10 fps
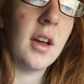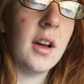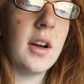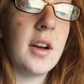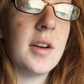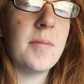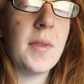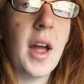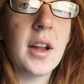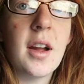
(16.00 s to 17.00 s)
Um,
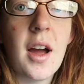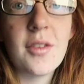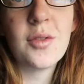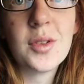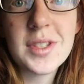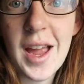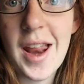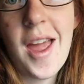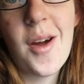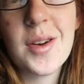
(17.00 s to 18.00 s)
I got a full
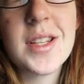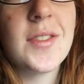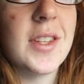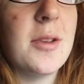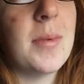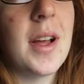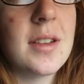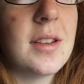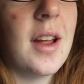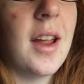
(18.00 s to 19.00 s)
10 hours of sleep
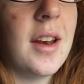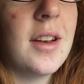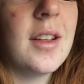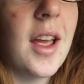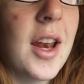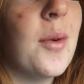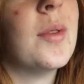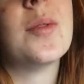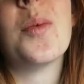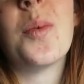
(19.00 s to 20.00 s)
last night and it
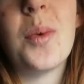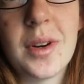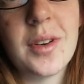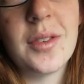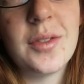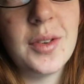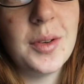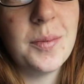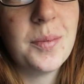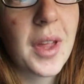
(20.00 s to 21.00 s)
was
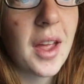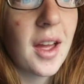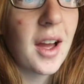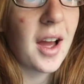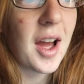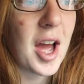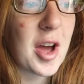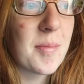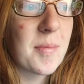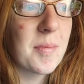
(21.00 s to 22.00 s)
wonderful.
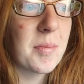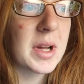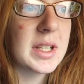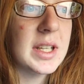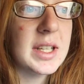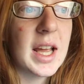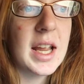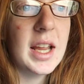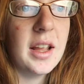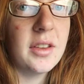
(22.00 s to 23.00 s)
Um, but
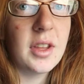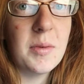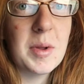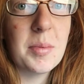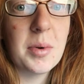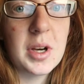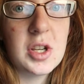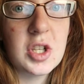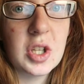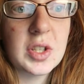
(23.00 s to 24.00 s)
today is going to be a pretty
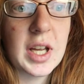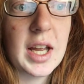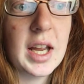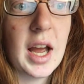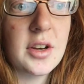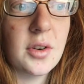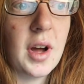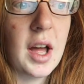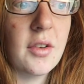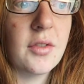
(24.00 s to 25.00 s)
chill day. I
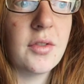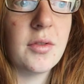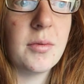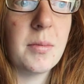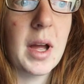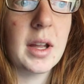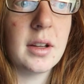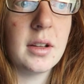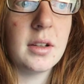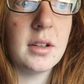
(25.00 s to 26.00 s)
don't have my
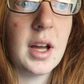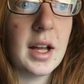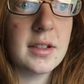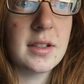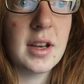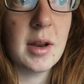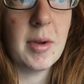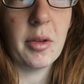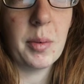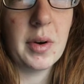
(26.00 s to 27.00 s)
class today
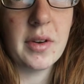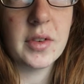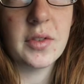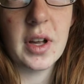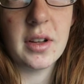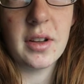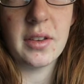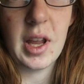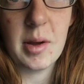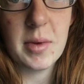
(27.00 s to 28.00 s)
because we don't have a final
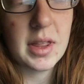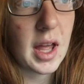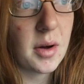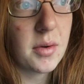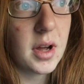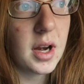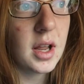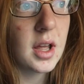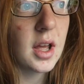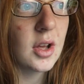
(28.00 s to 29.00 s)
exam in that
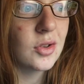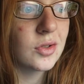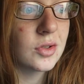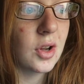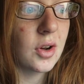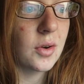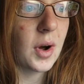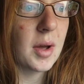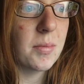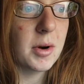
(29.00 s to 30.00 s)
one. So
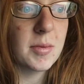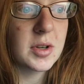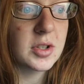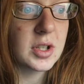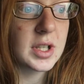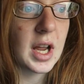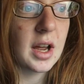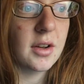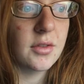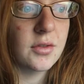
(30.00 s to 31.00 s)
I pretty much just
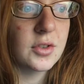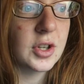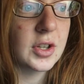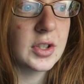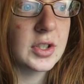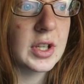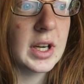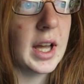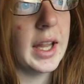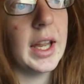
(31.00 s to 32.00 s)
have church
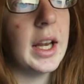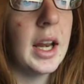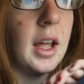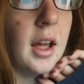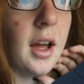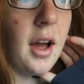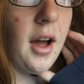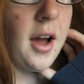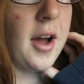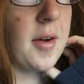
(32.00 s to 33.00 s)
tonight.
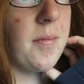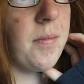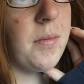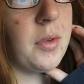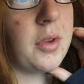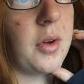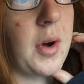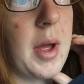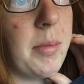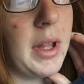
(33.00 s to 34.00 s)
Um,
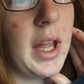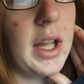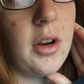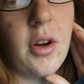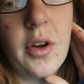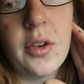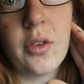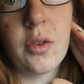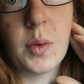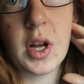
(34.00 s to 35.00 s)
so I plan on
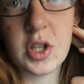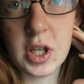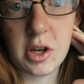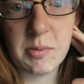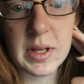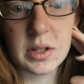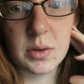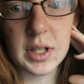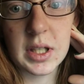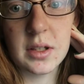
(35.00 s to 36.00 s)
swatching all my
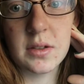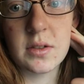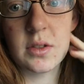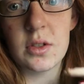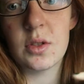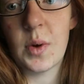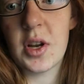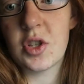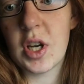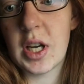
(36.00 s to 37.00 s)
Zoyas,
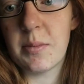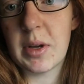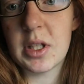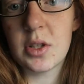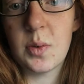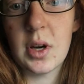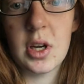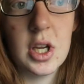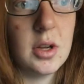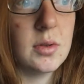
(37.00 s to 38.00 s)
swatching my
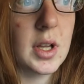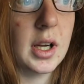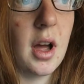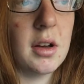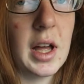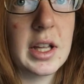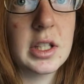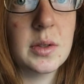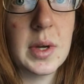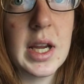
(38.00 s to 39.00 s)
square hues I got
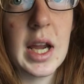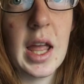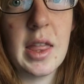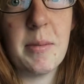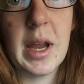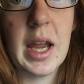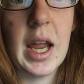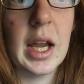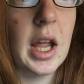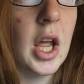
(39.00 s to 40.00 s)
last week, and then
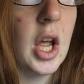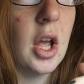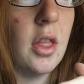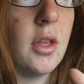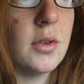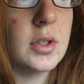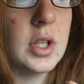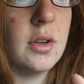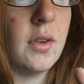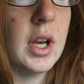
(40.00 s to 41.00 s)
making those
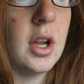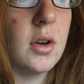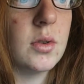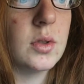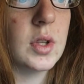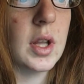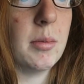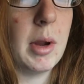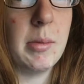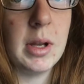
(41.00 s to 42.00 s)
two videos
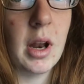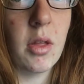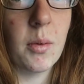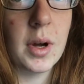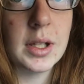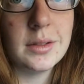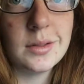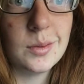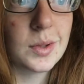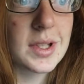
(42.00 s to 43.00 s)
and maybe another one.
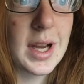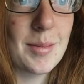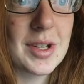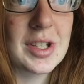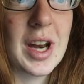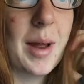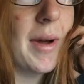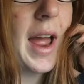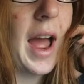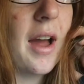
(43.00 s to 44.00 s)
We'll see how much time
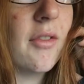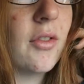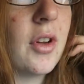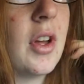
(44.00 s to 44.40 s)
I have.